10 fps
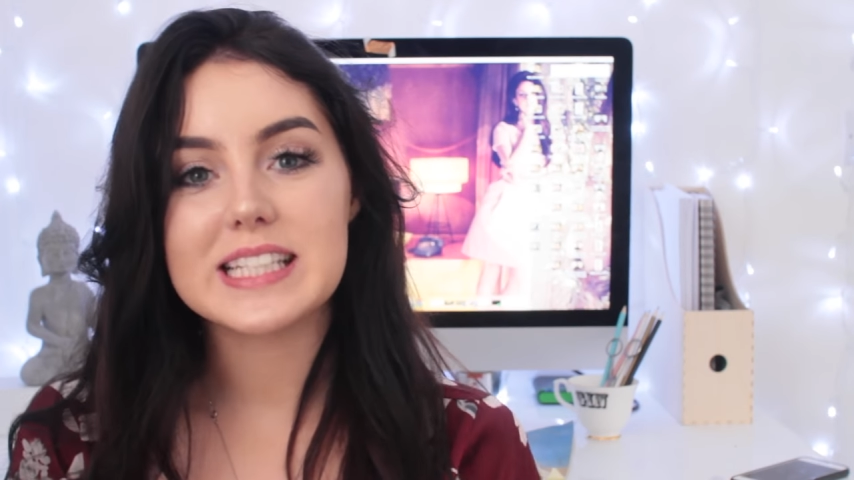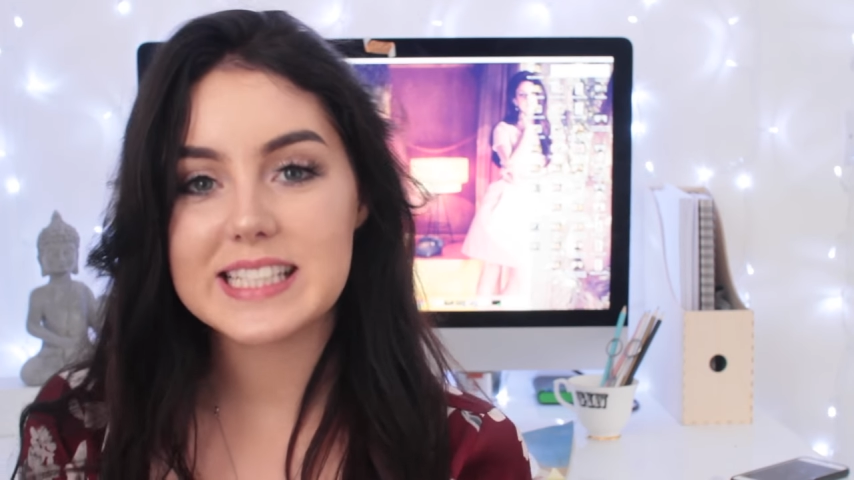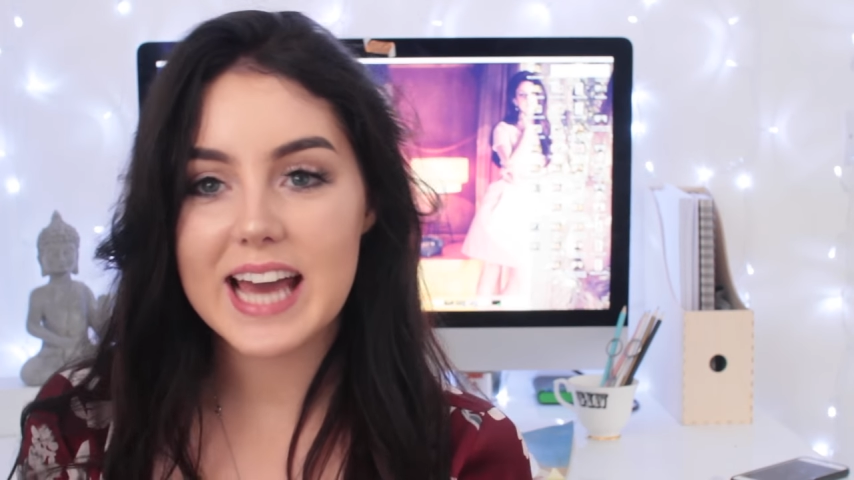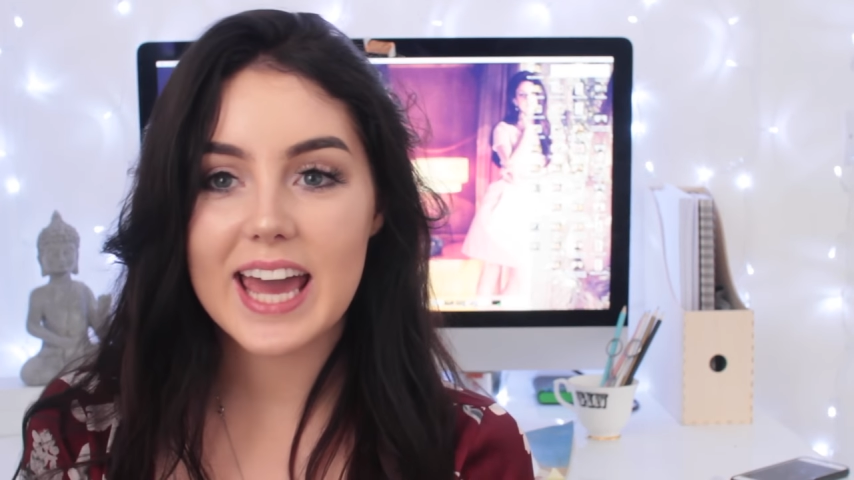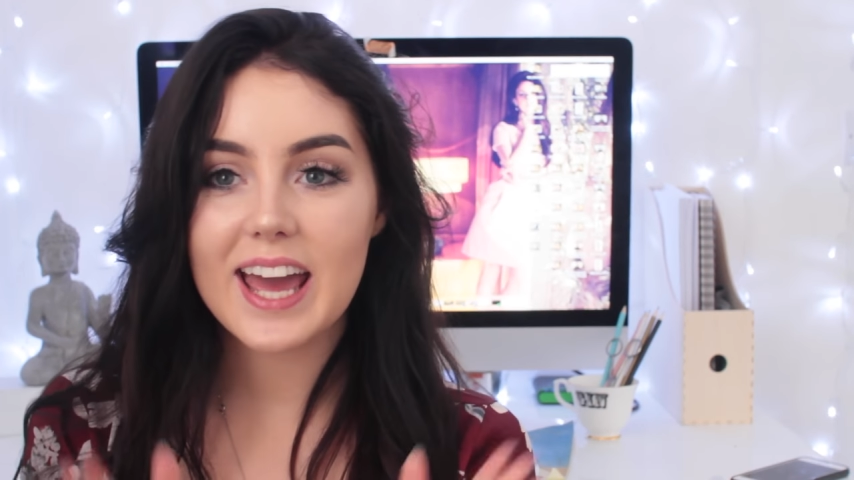
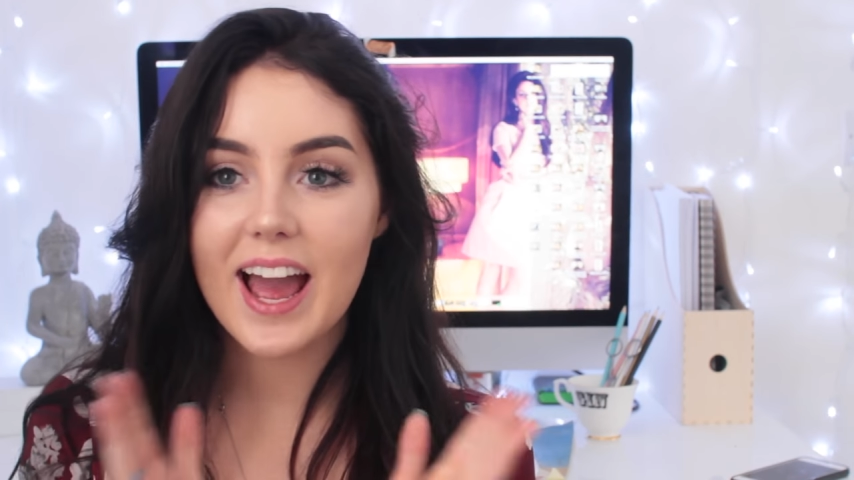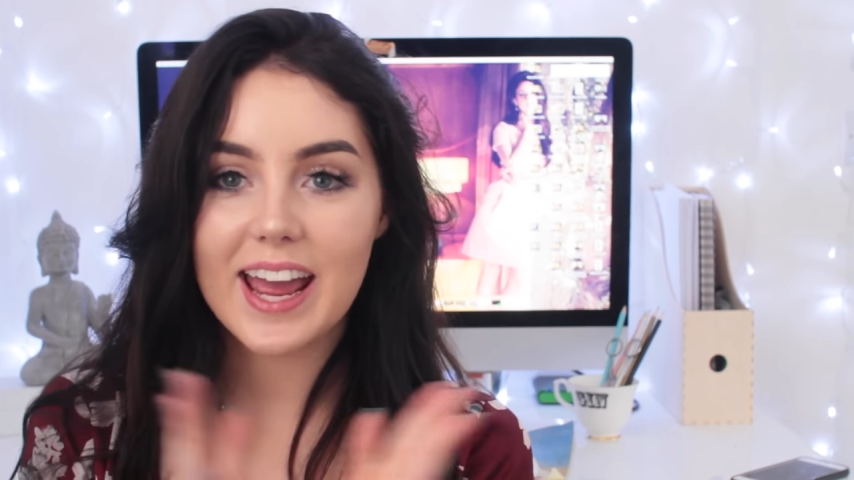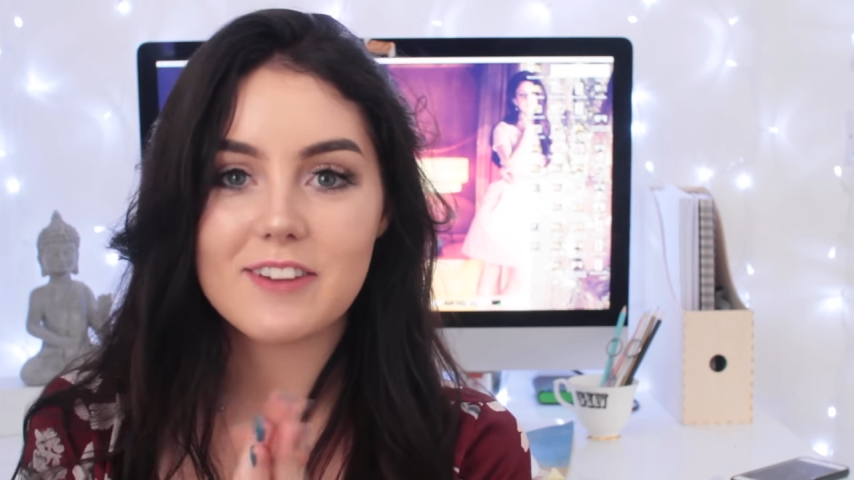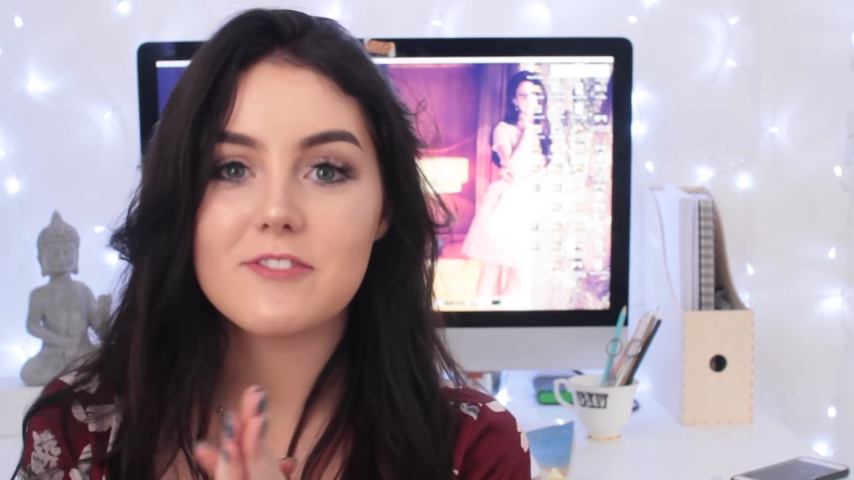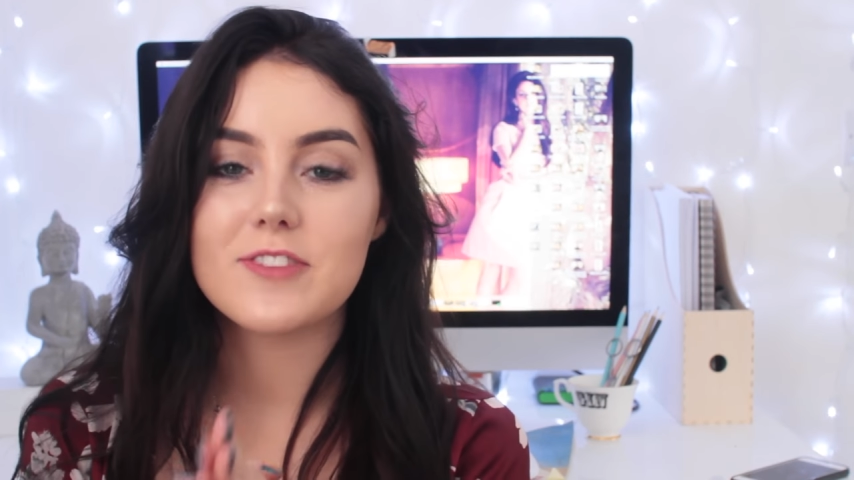Today
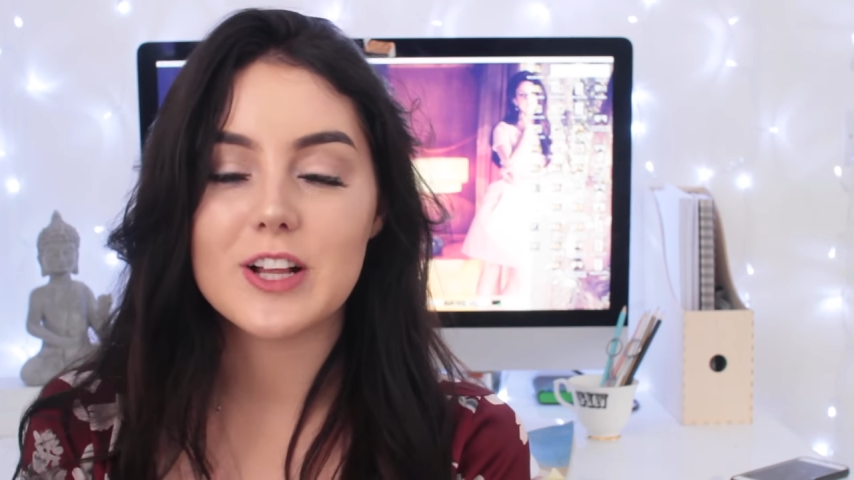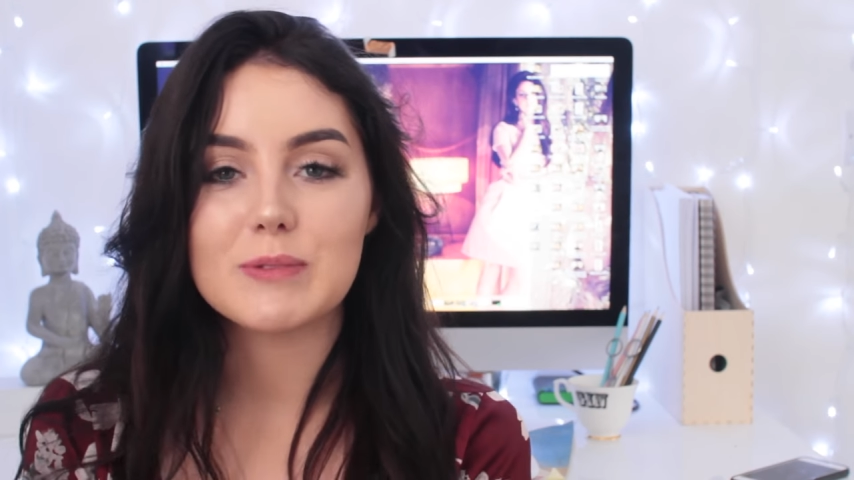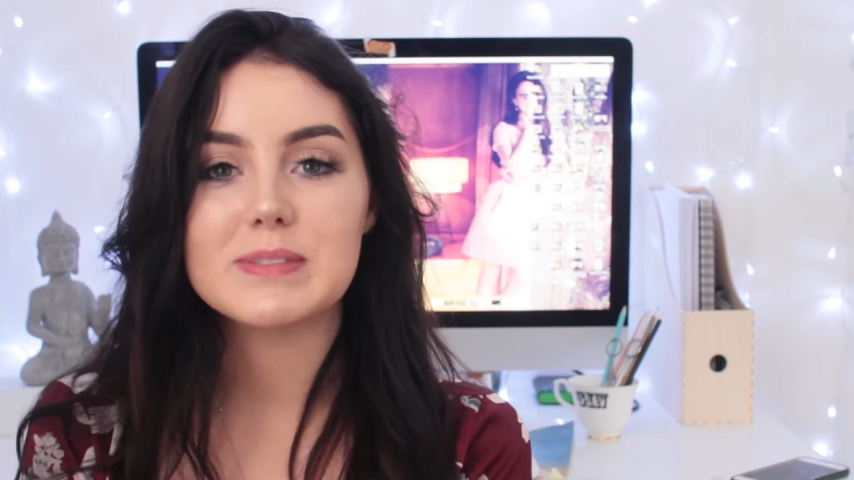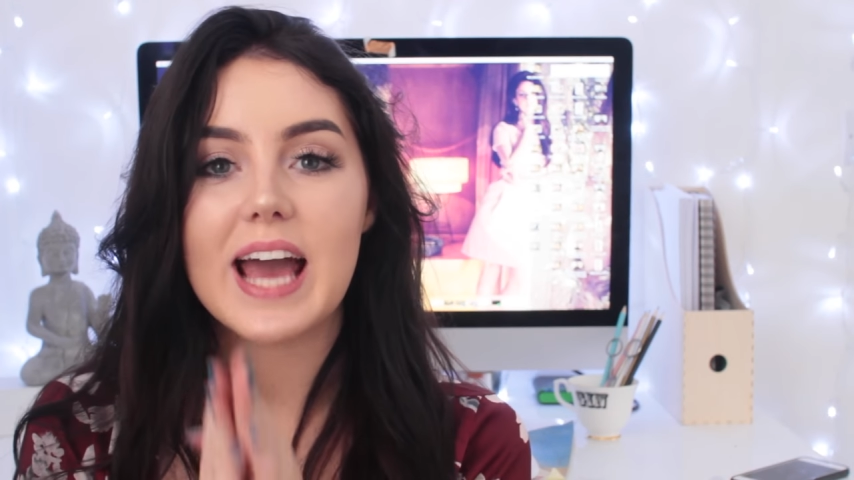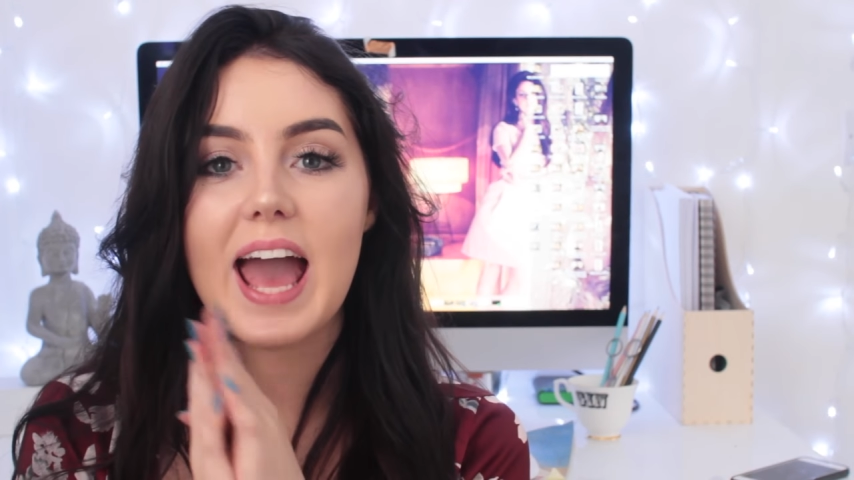I have
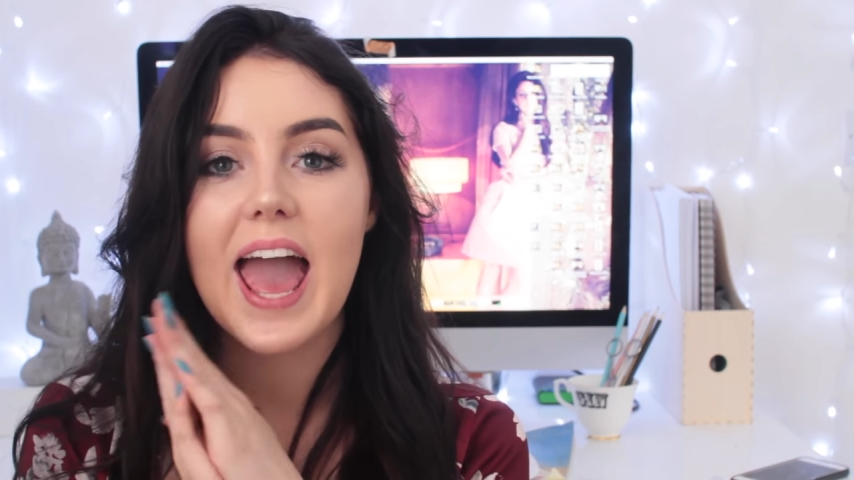filmed